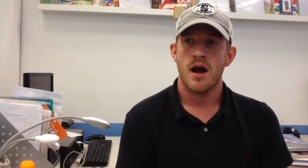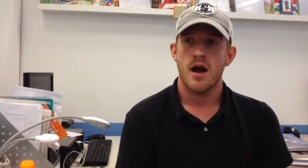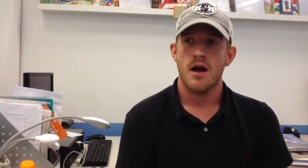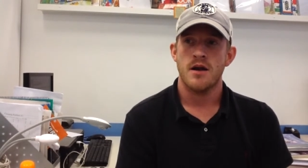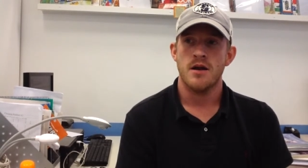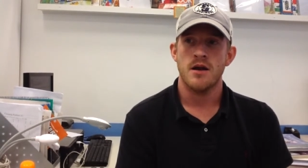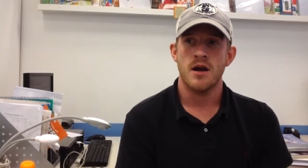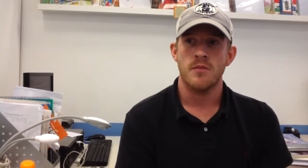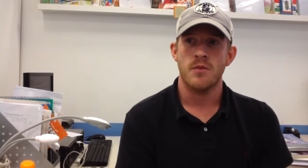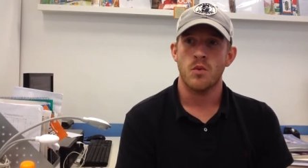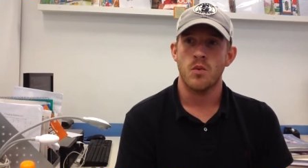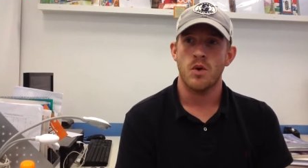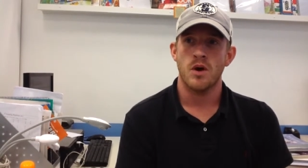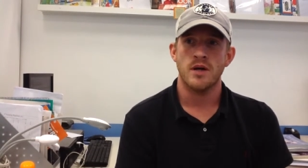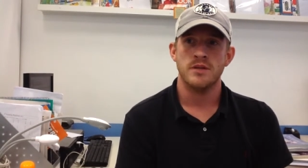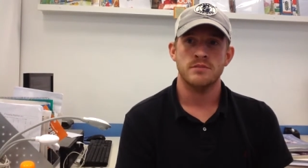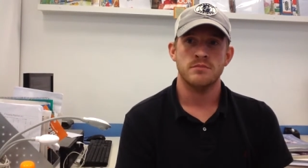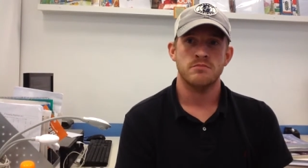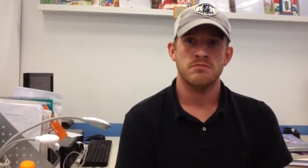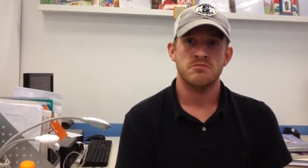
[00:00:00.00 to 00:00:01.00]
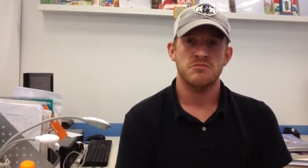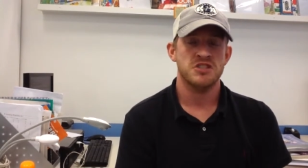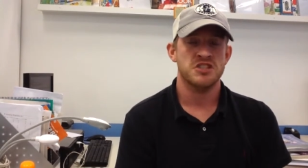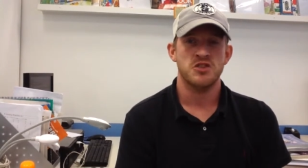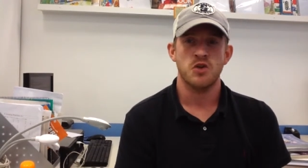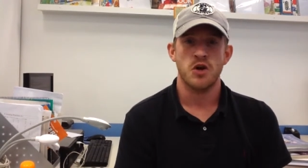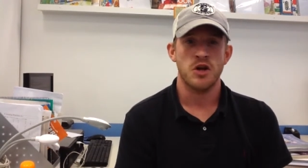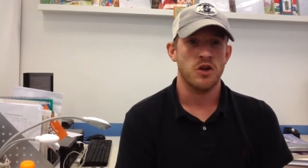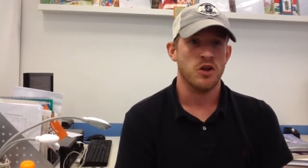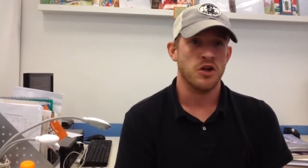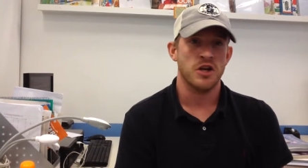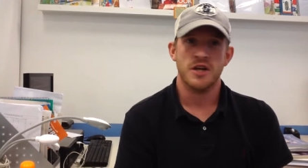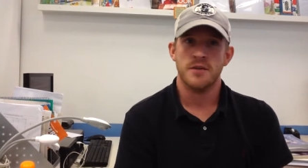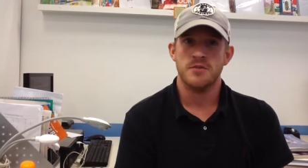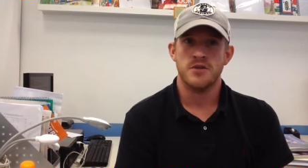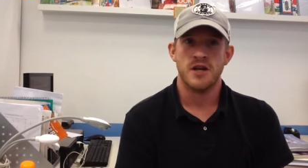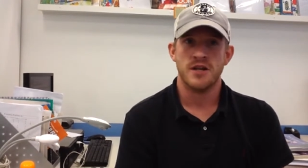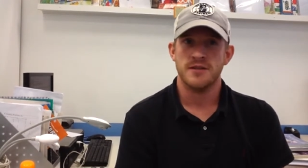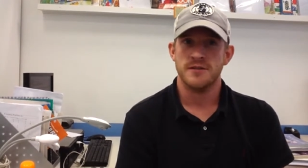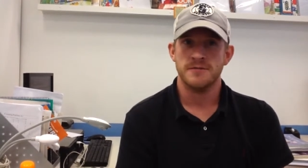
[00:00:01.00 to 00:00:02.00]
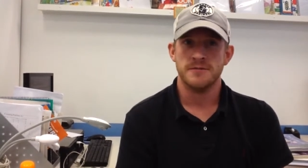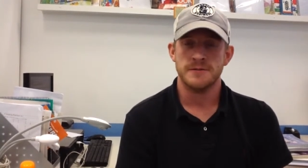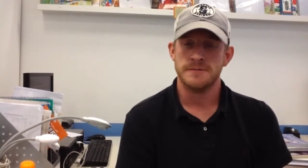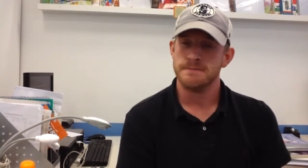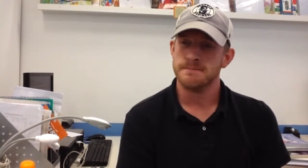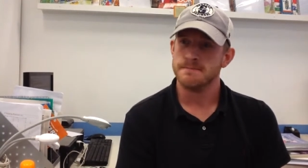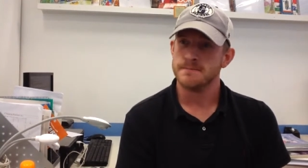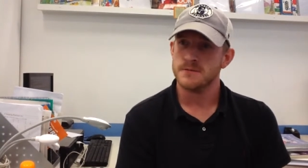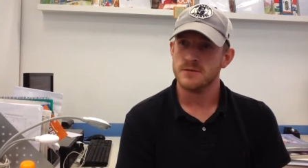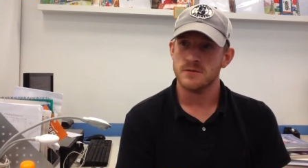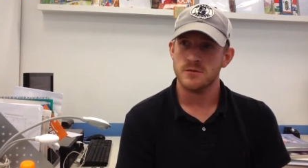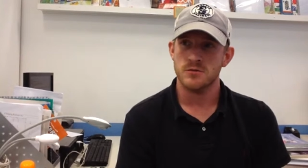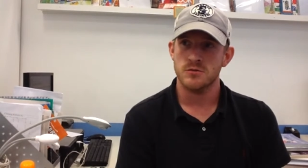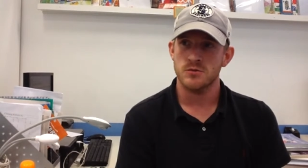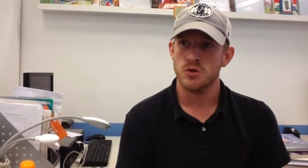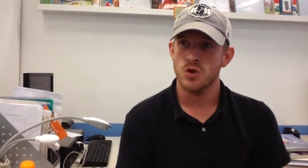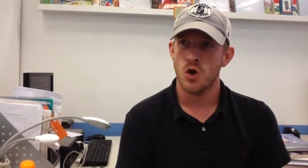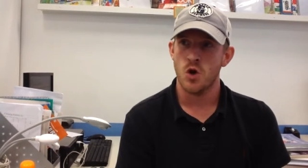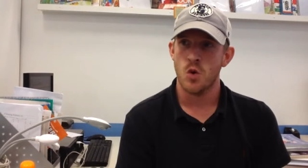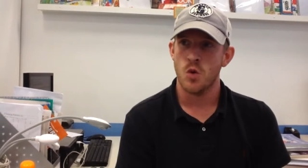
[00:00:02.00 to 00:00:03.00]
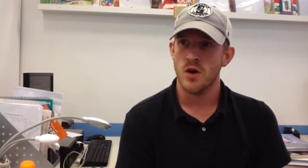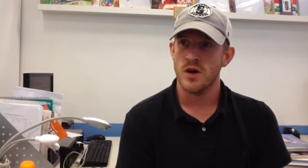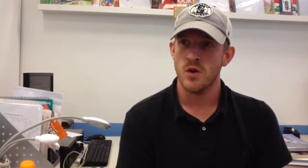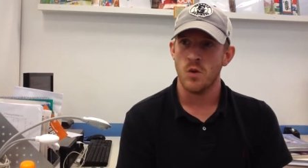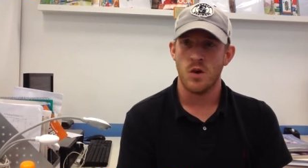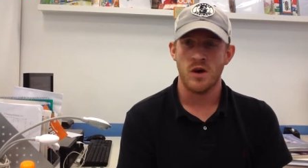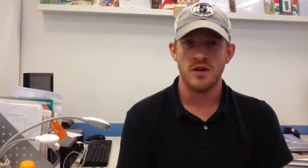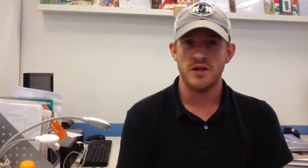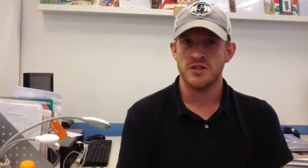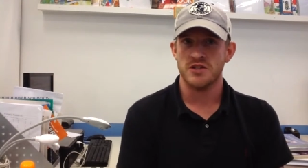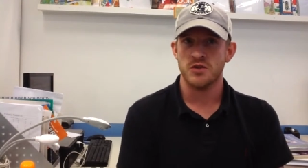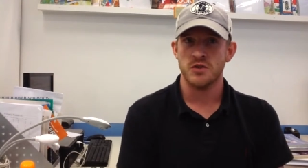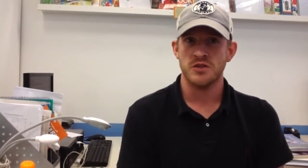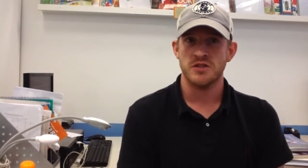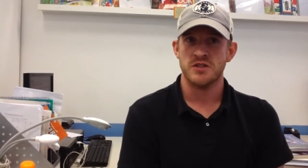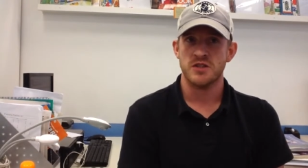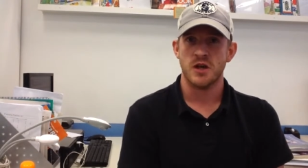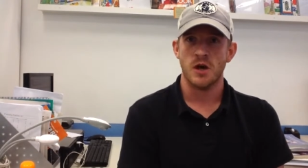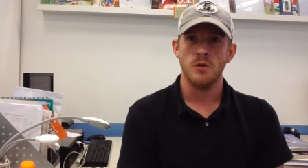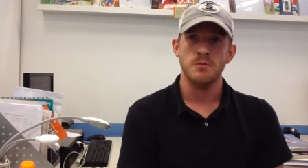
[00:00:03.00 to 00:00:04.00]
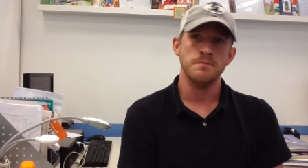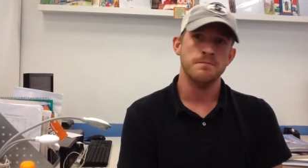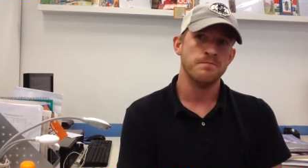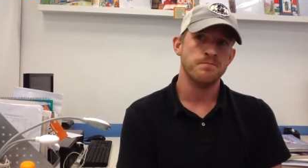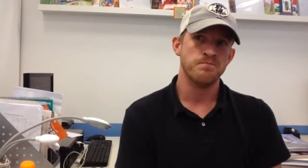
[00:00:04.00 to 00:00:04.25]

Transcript: Number one, just know your learning objectives. Know where you want your students to go.